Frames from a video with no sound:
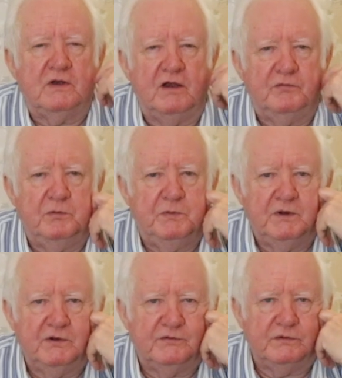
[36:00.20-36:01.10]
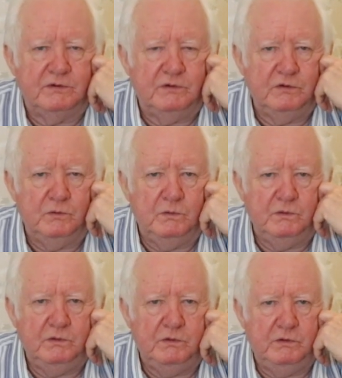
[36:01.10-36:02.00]
type of person. You
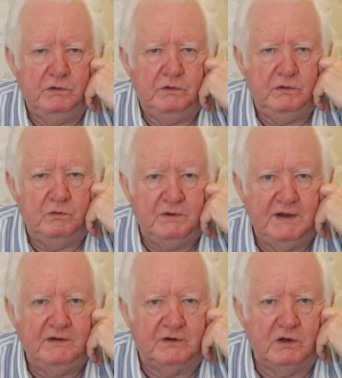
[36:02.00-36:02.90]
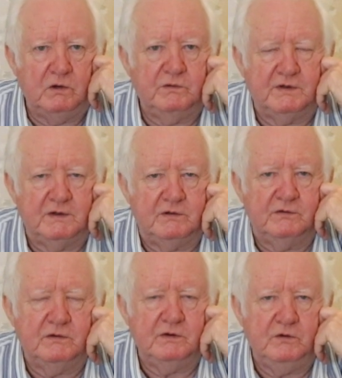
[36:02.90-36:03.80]
need to know things.
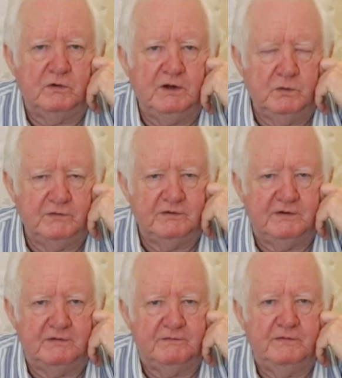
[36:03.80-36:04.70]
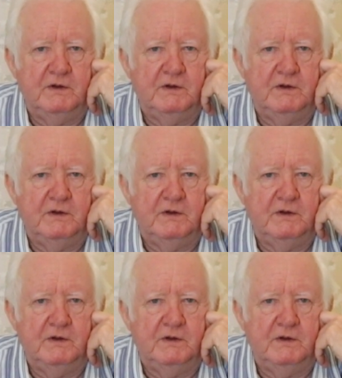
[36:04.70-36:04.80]
You're inquisitive.